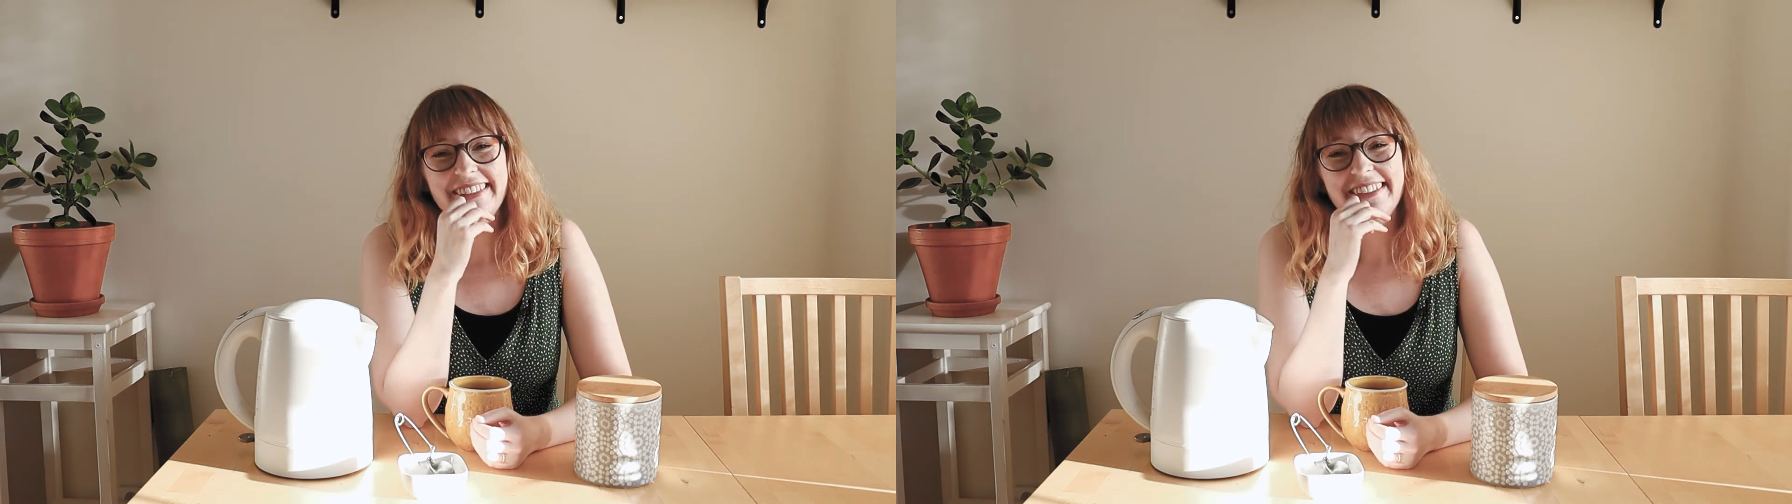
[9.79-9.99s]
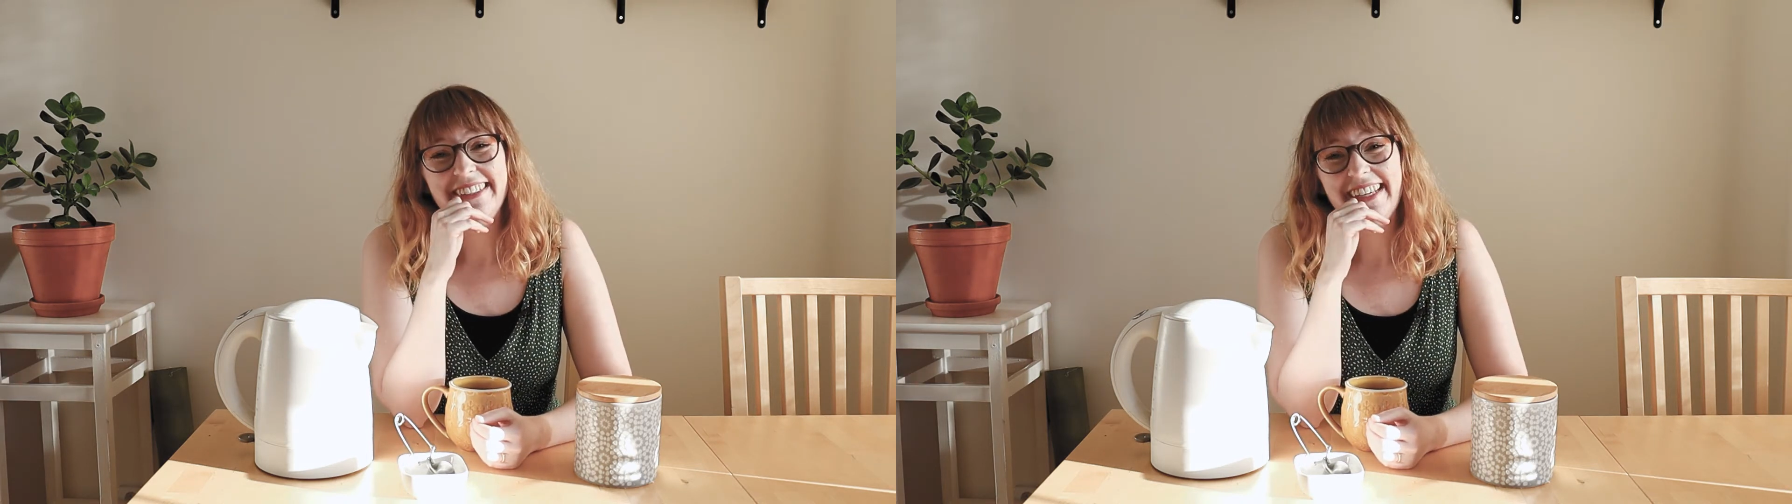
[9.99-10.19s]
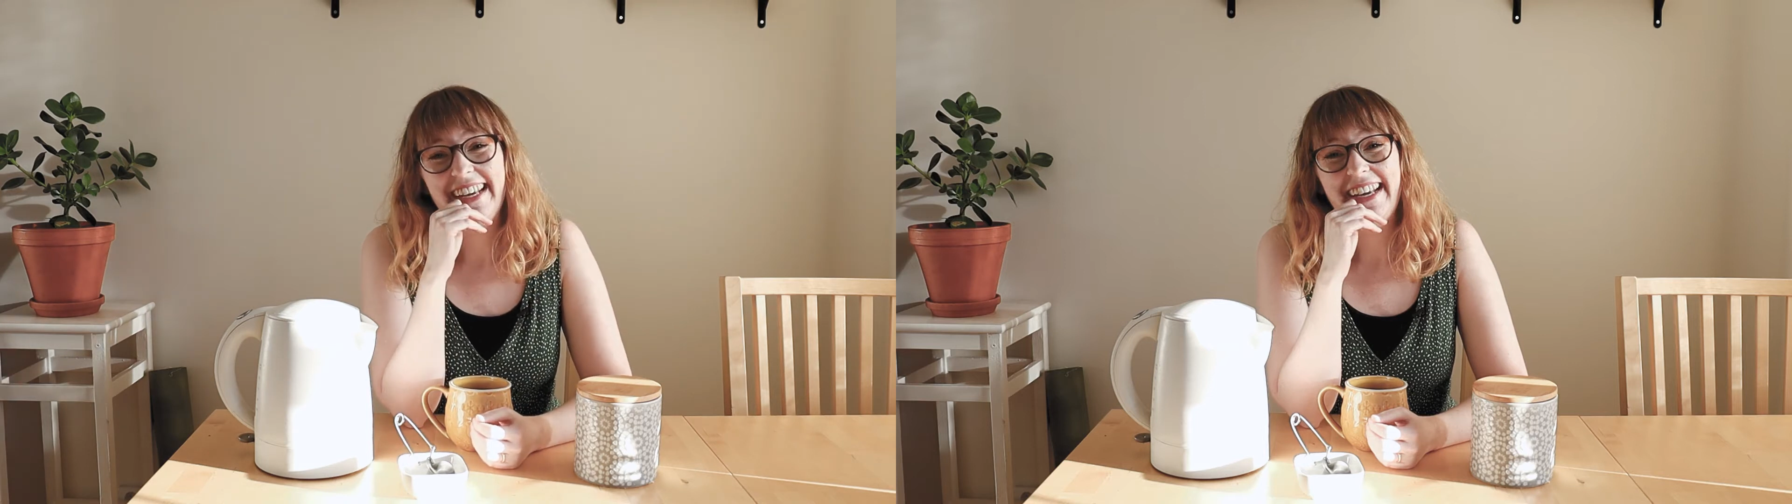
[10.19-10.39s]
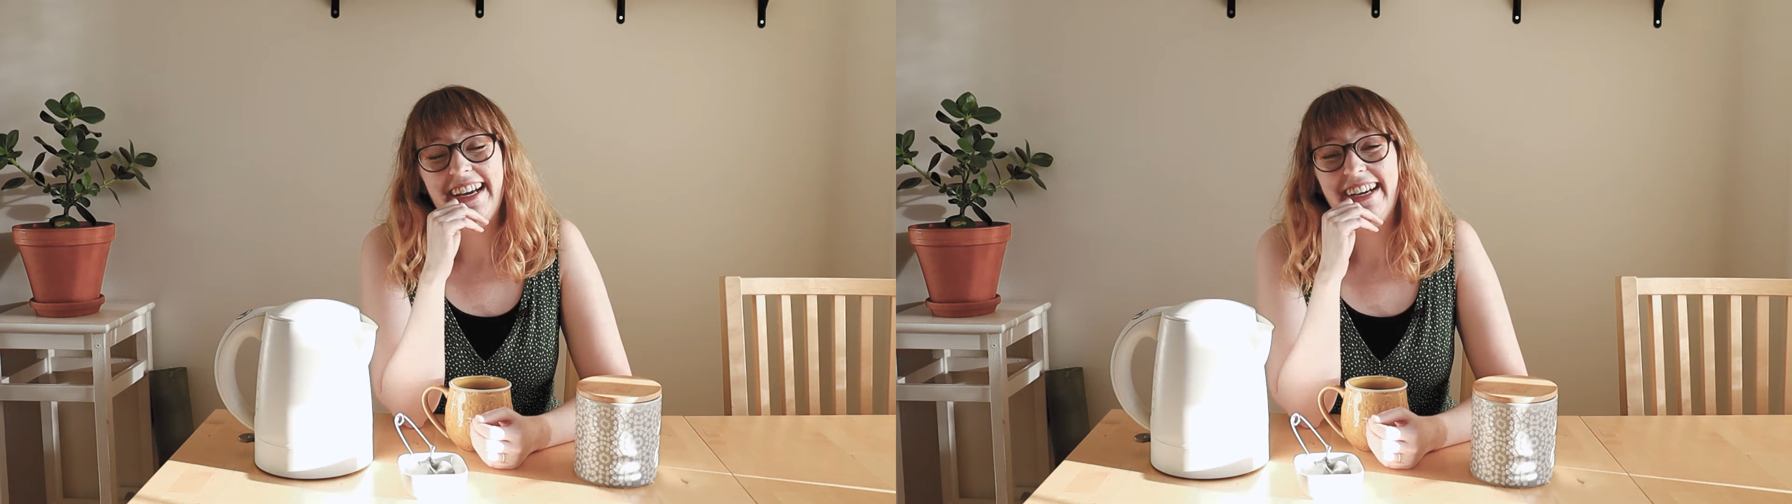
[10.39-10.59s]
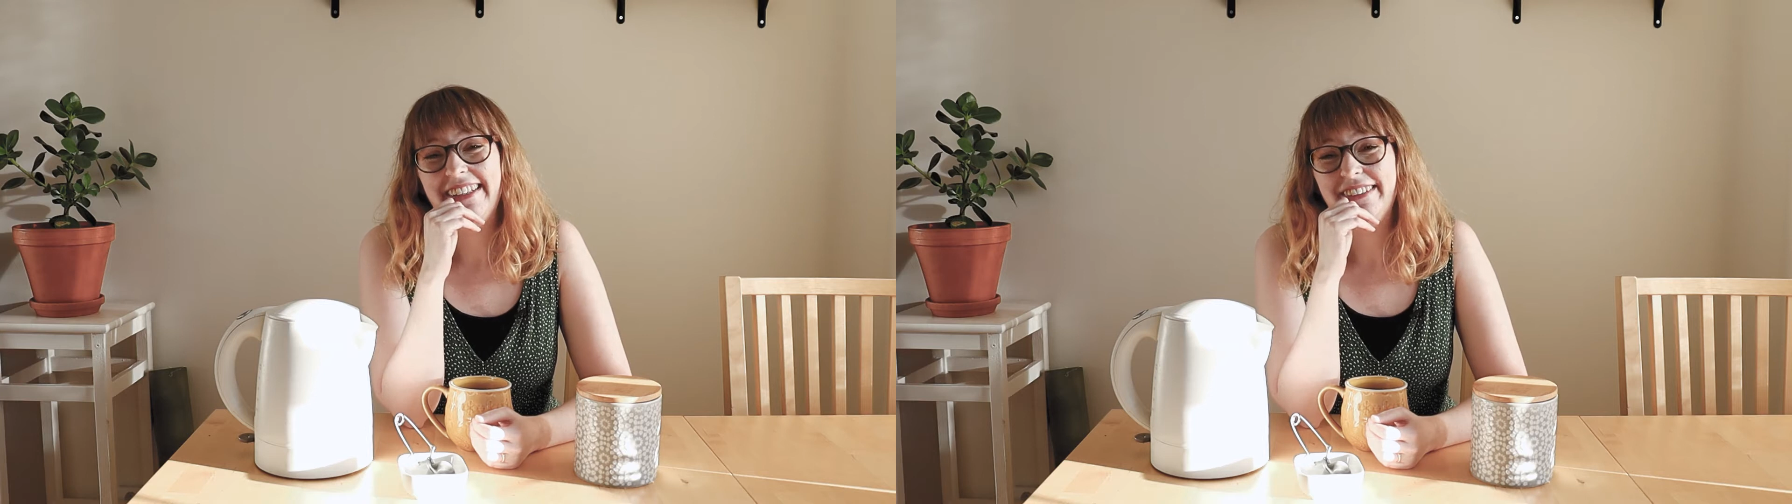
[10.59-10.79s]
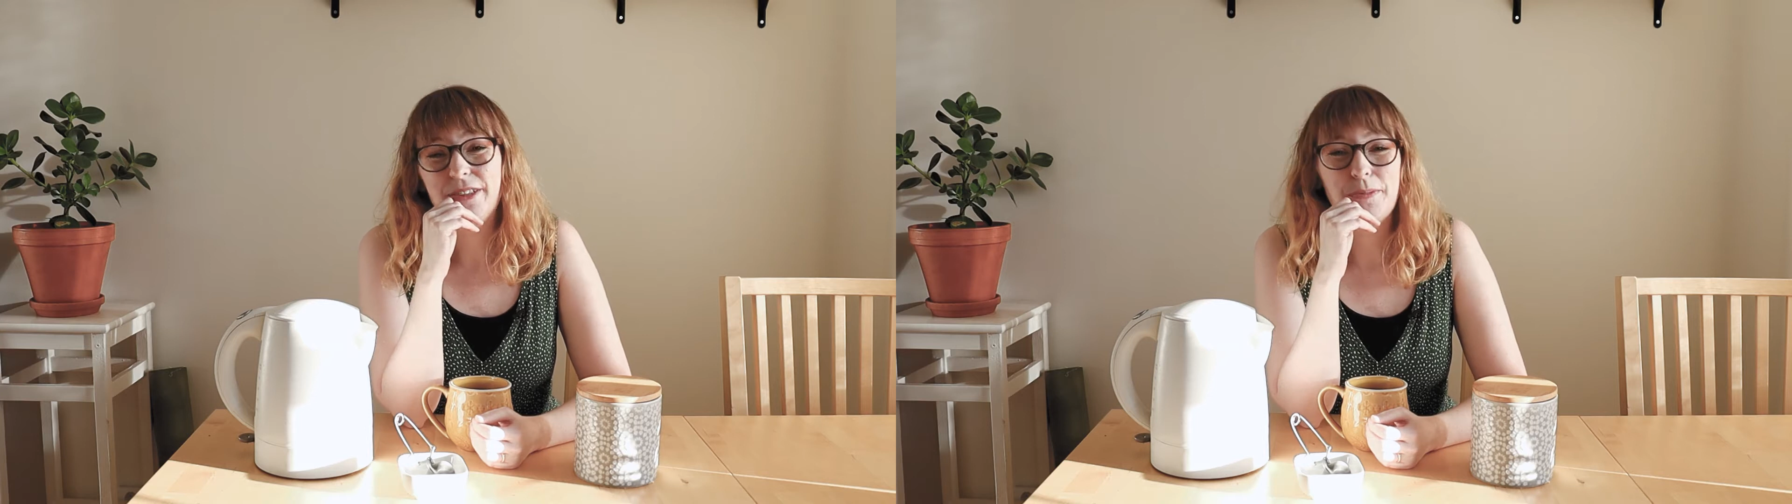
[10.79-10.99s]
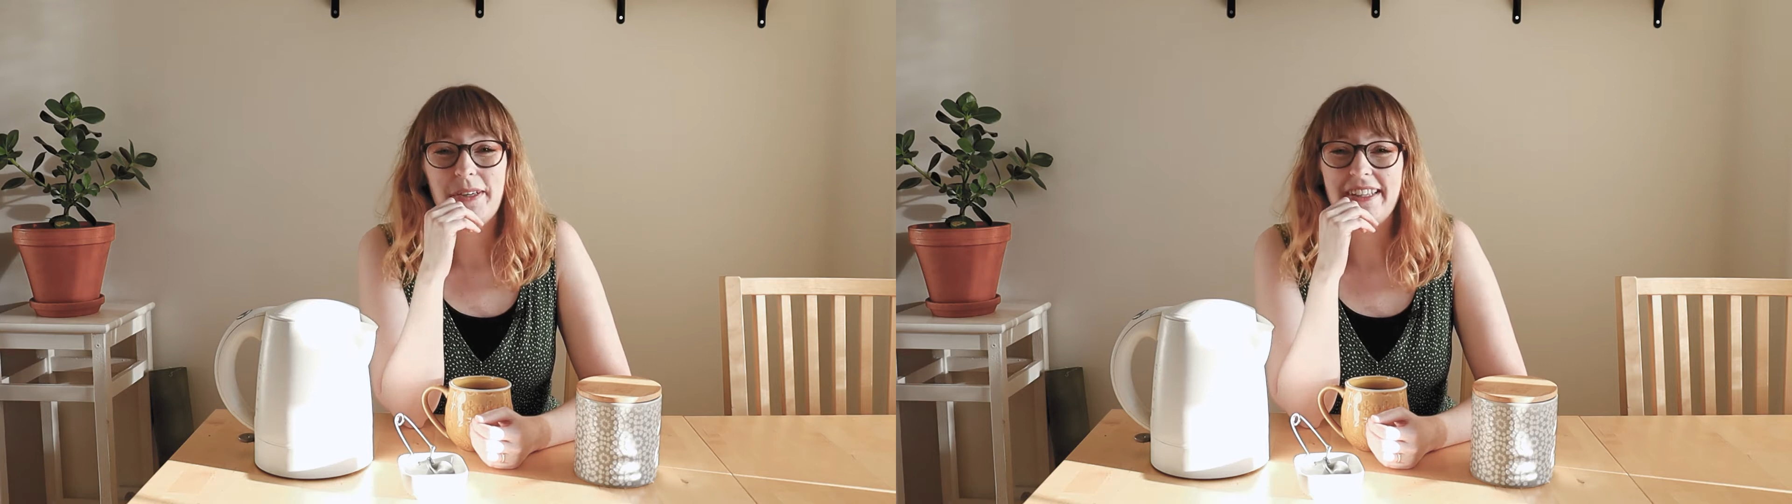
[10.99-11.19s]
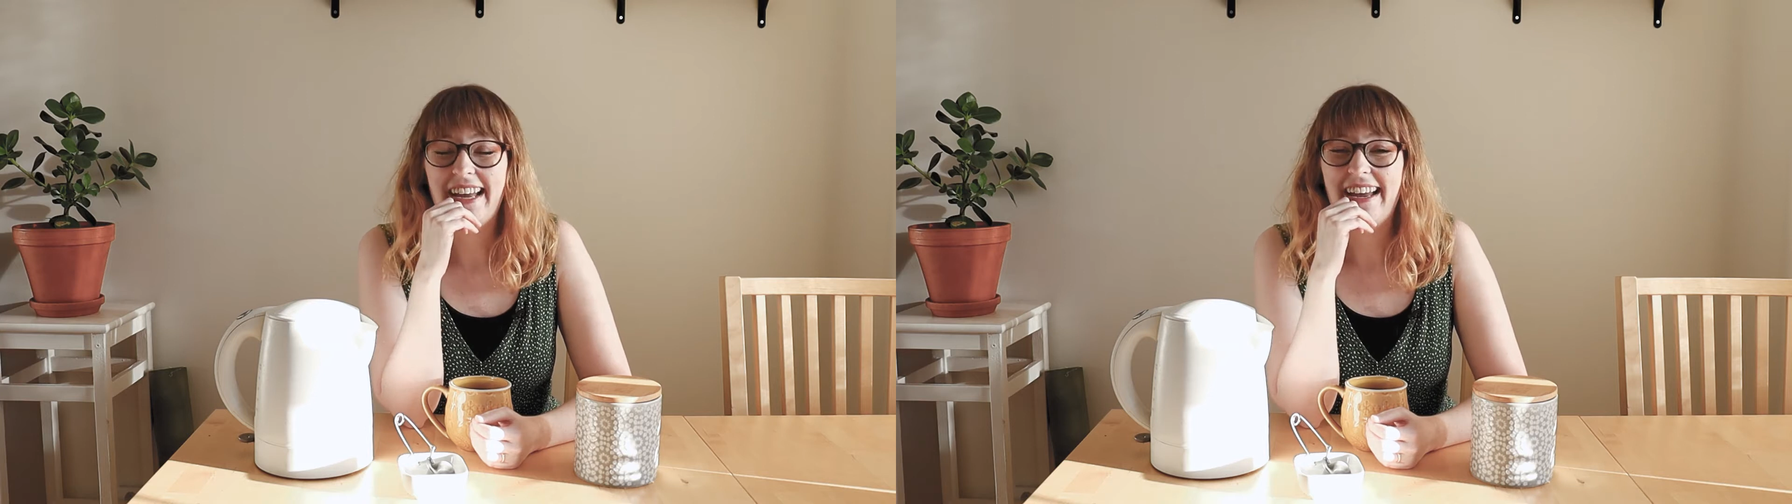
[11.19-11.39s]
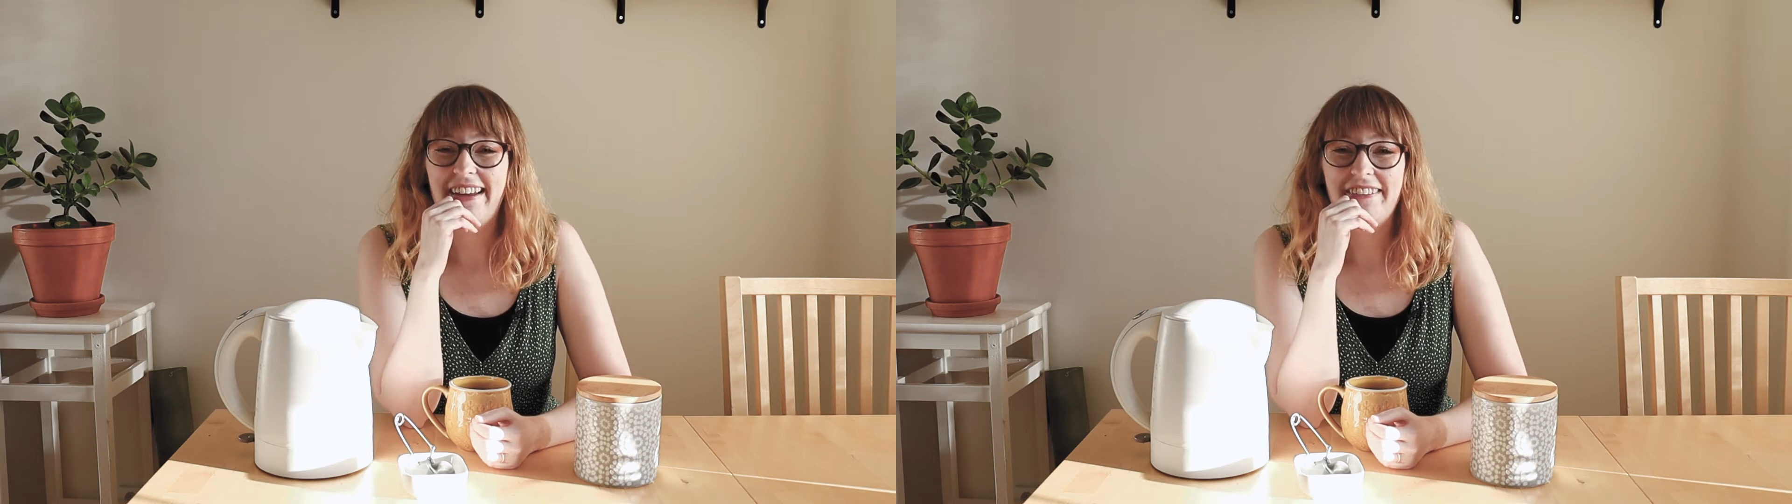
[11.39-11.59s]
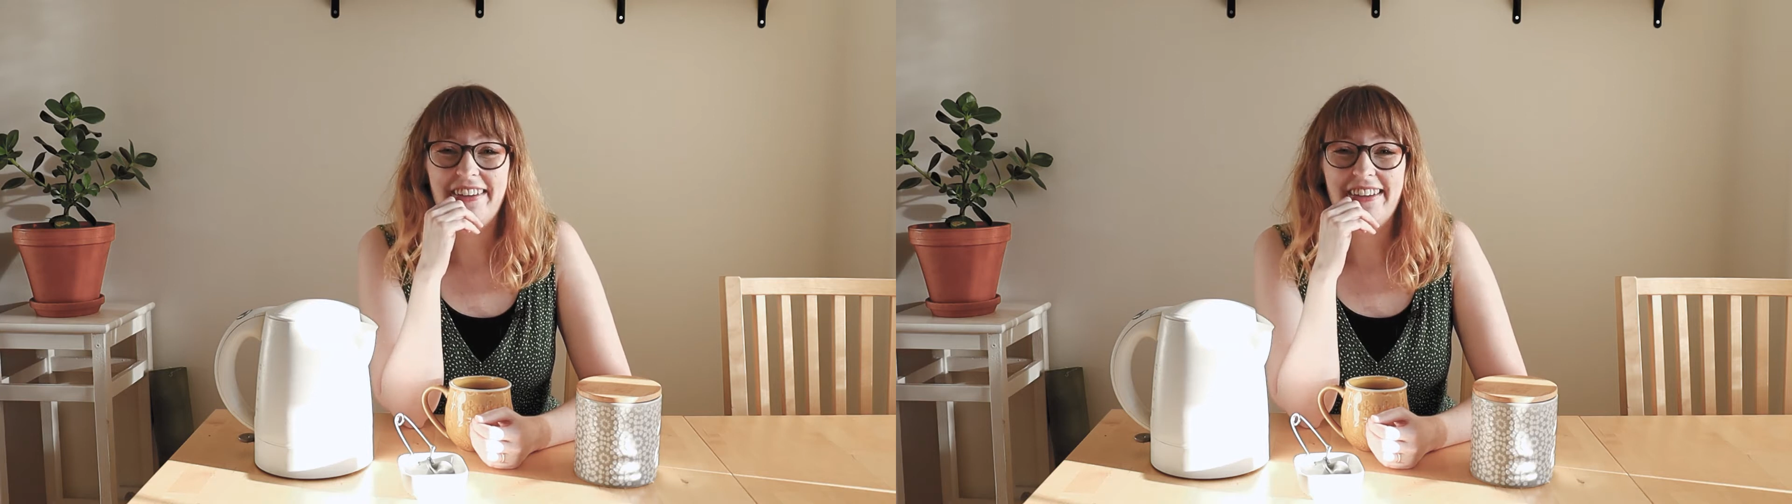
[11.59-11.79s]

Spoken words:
Today I just wanted to have